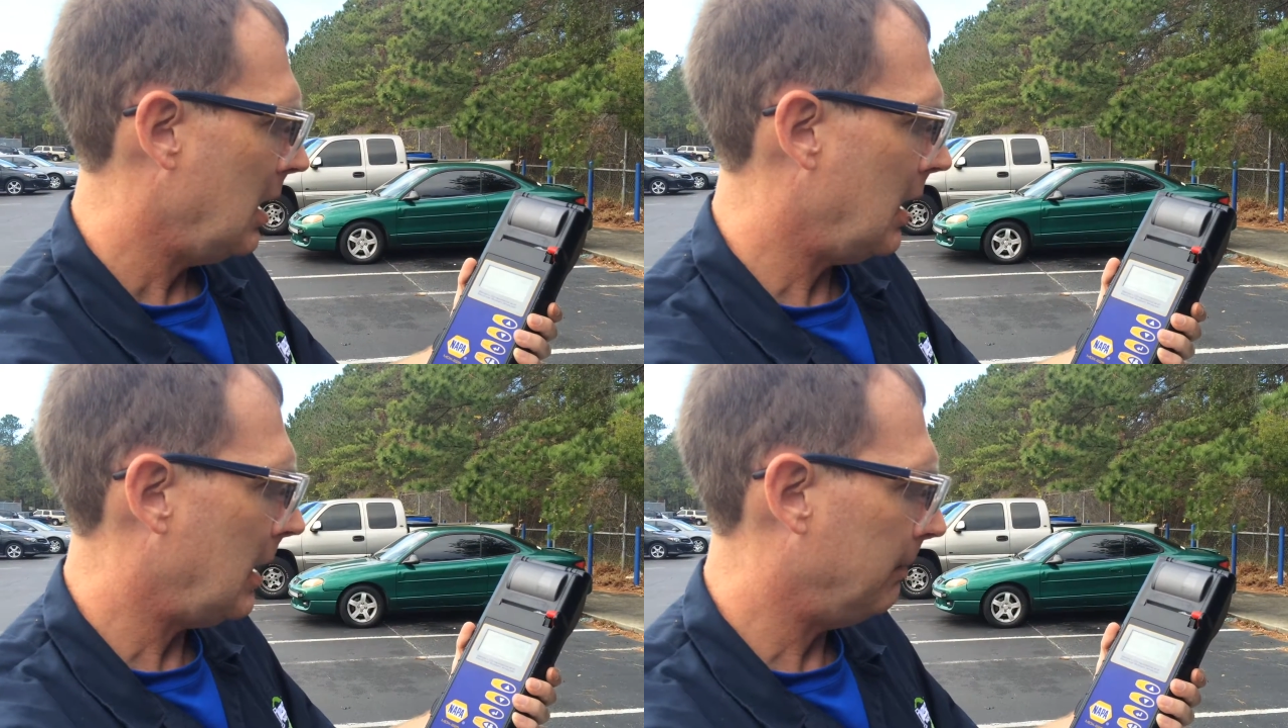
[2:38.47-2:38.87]

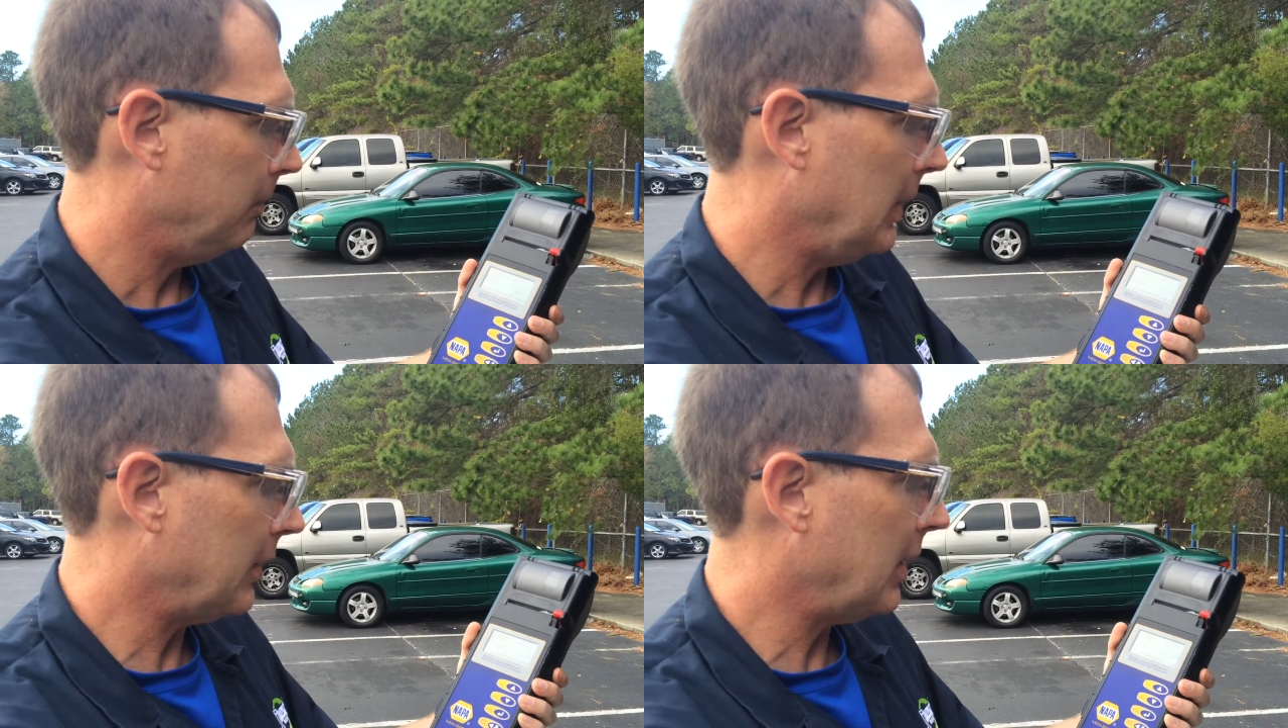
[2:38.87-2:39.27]
Um,
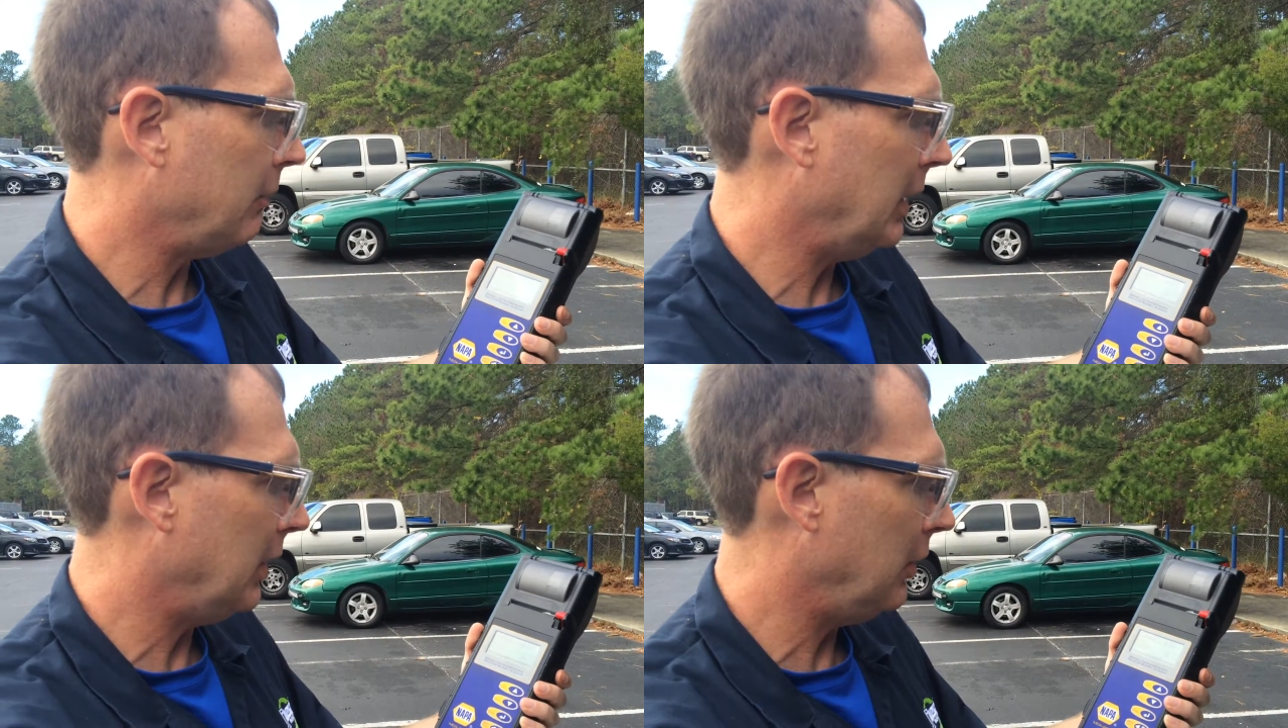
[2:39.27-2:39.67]
next
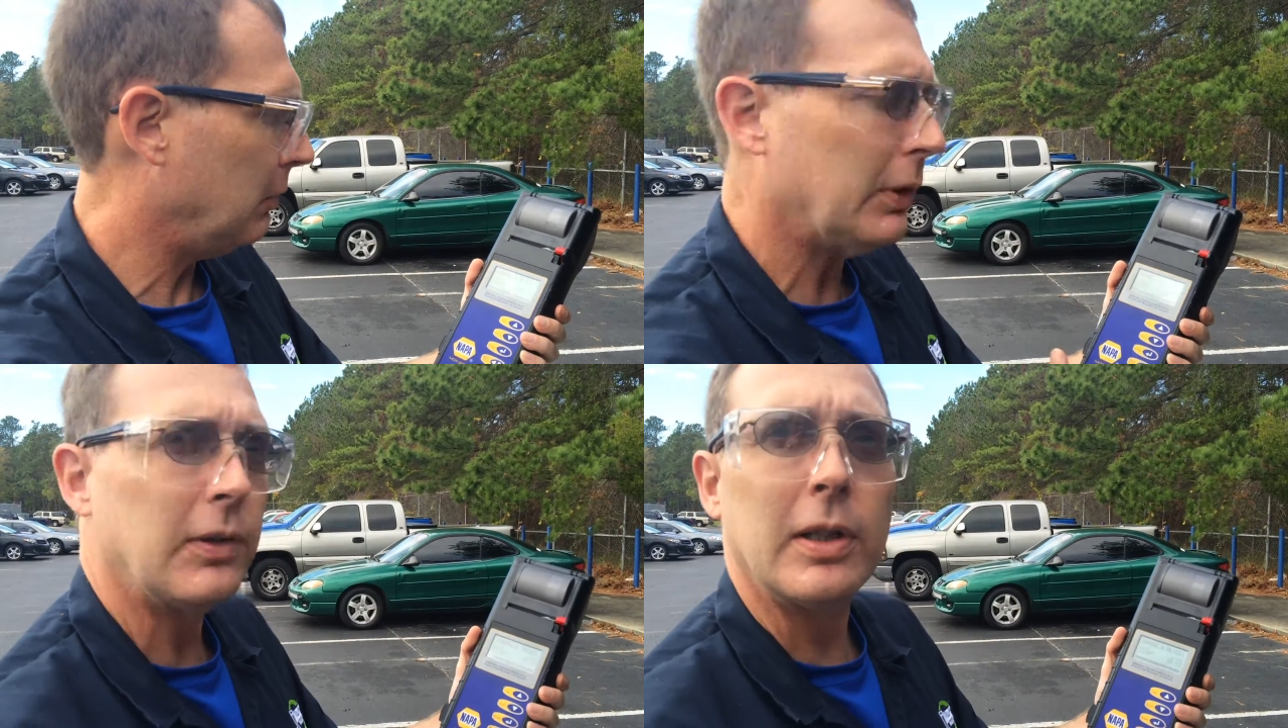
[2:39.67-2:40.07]
thing we can
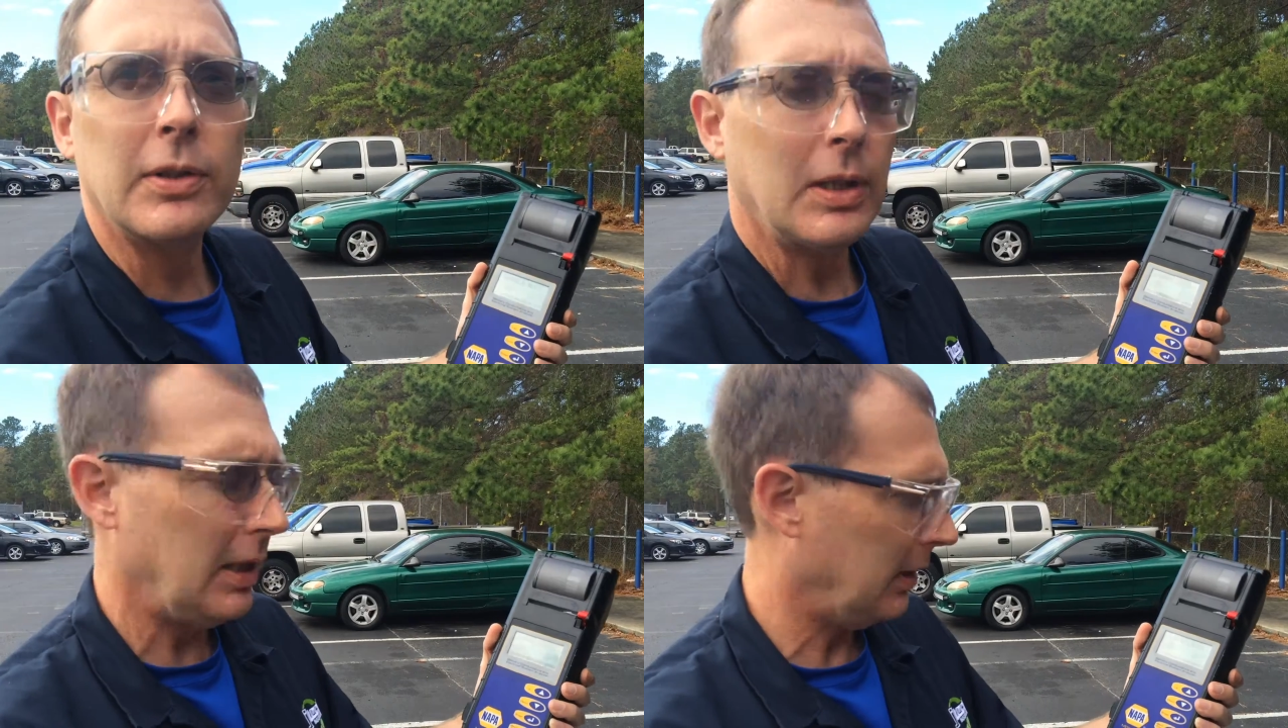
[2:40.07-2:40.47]
do with
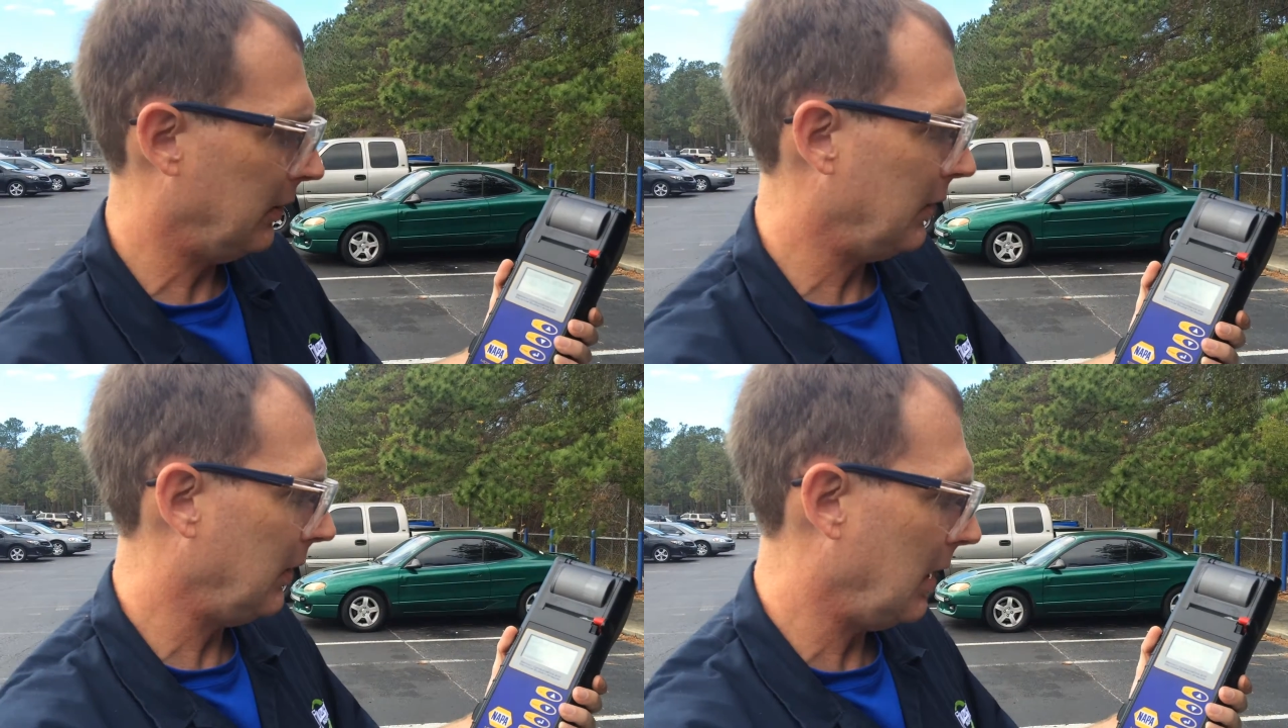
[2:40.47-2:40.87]
this
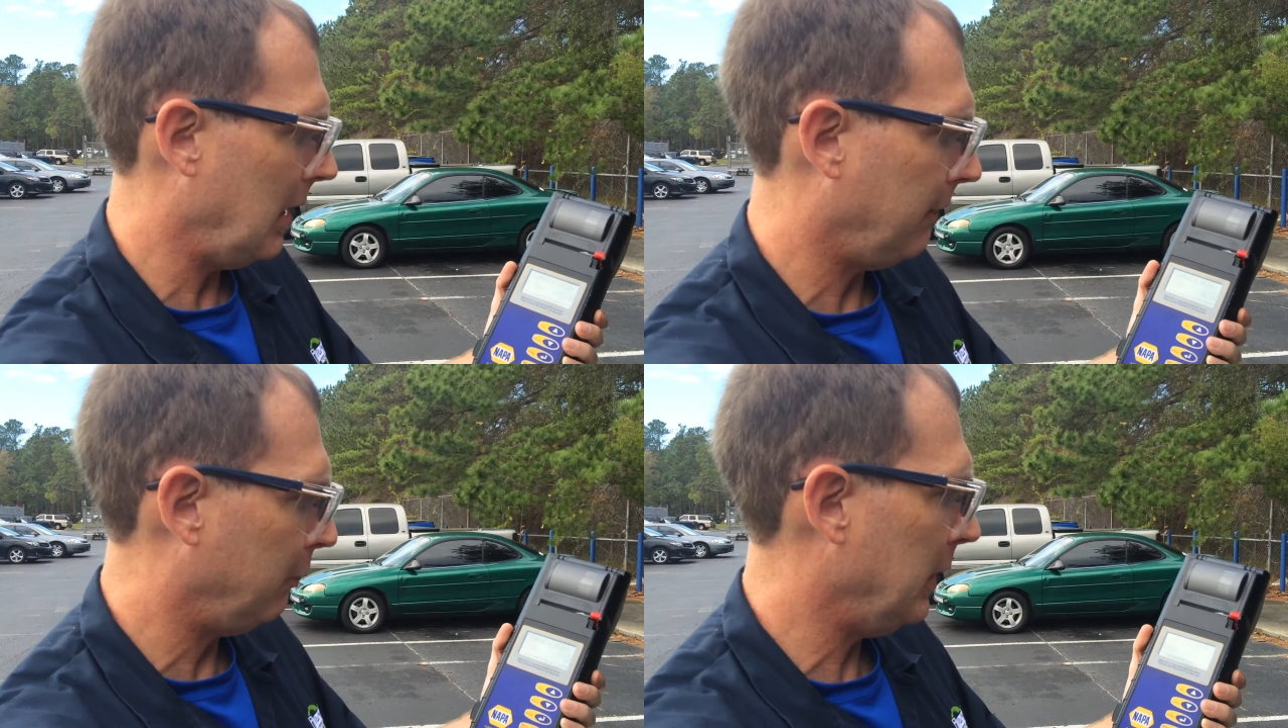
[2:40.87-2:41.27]
is
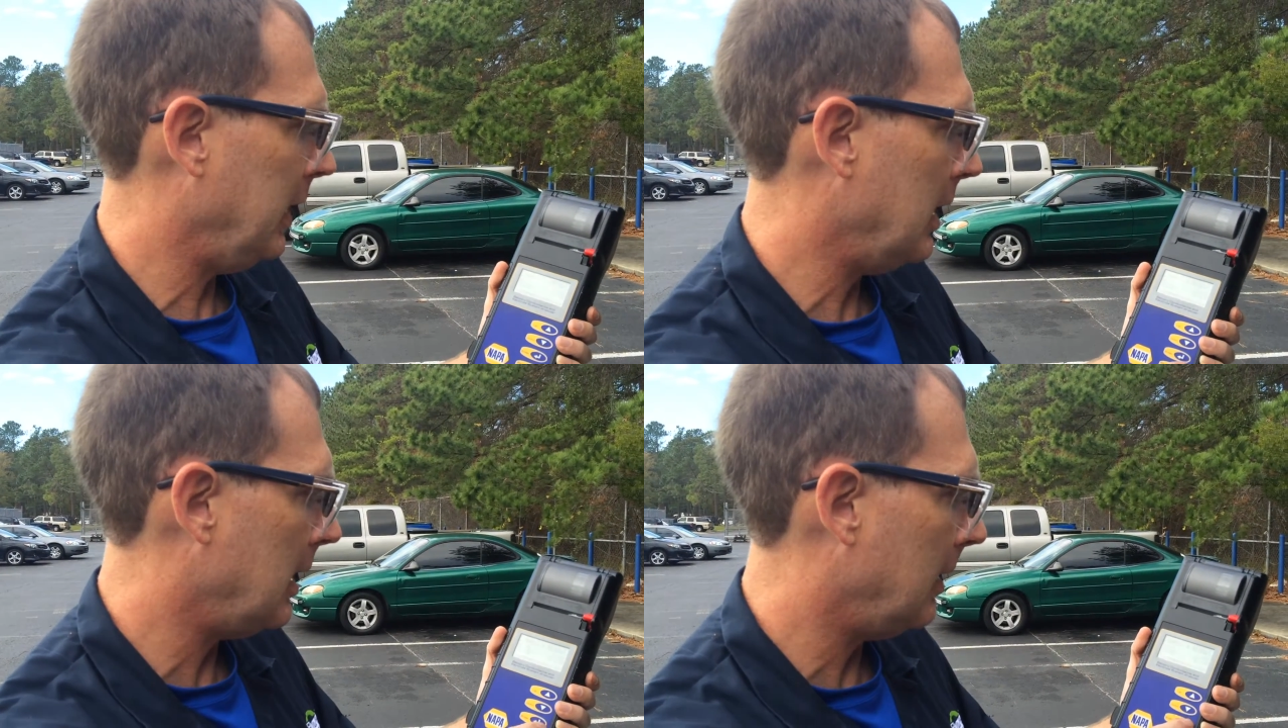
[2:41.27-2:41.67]
if
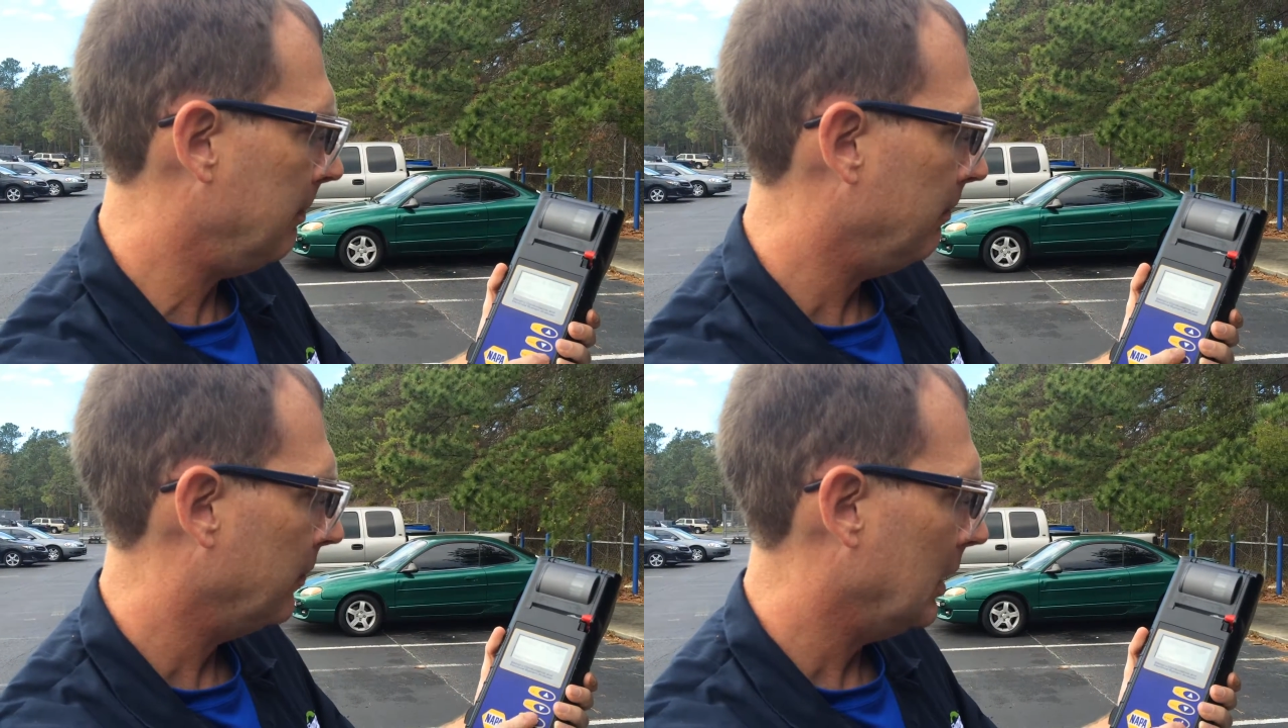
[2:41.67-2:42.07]
we uh,
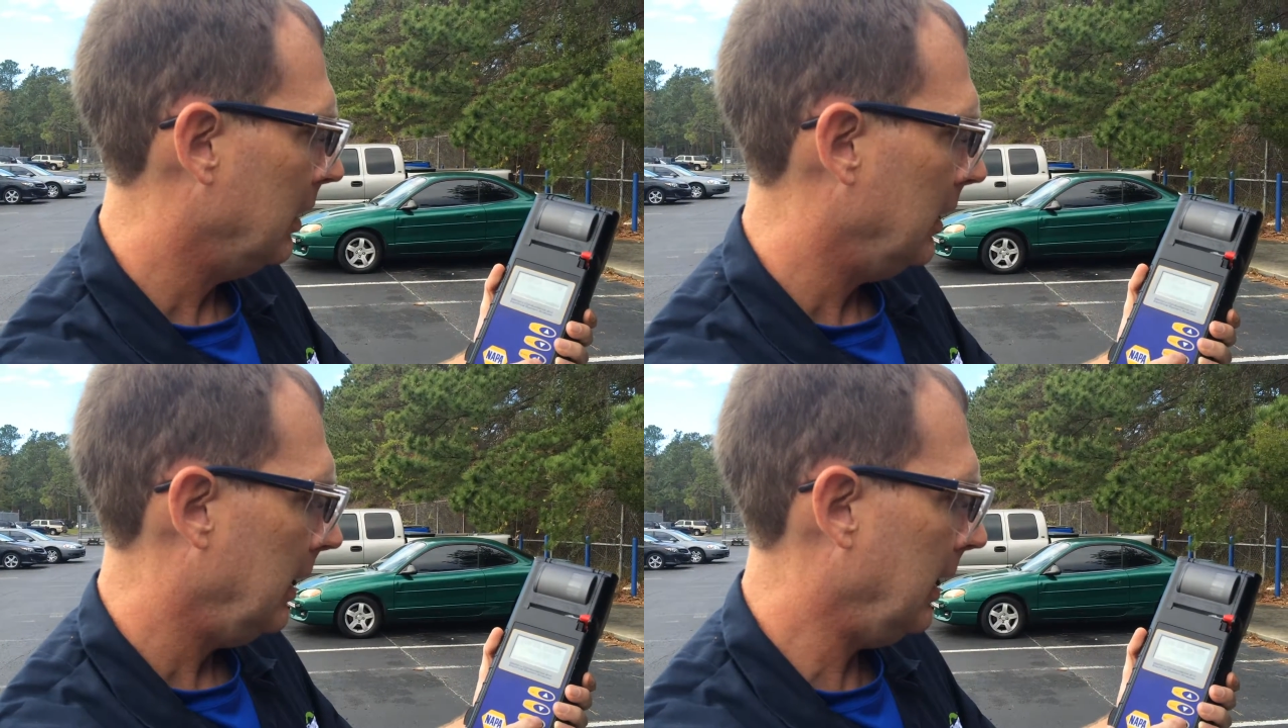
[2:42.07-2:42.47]

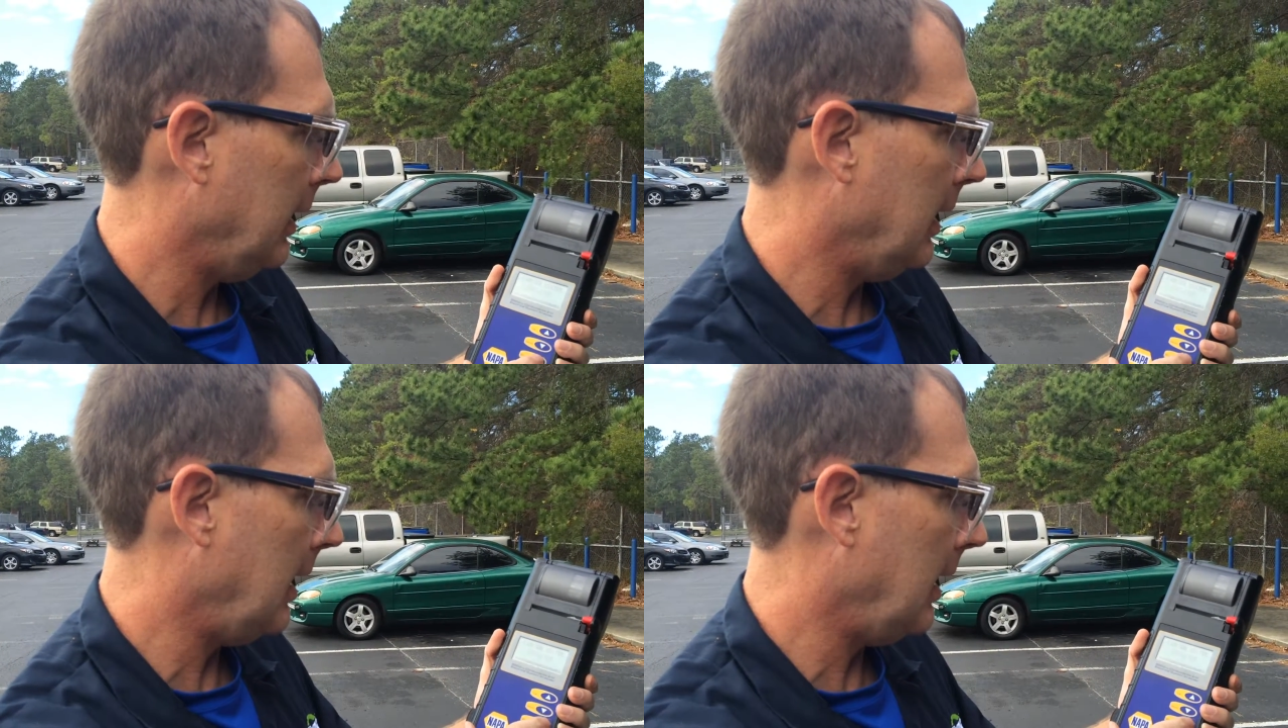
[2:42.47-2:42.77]
hit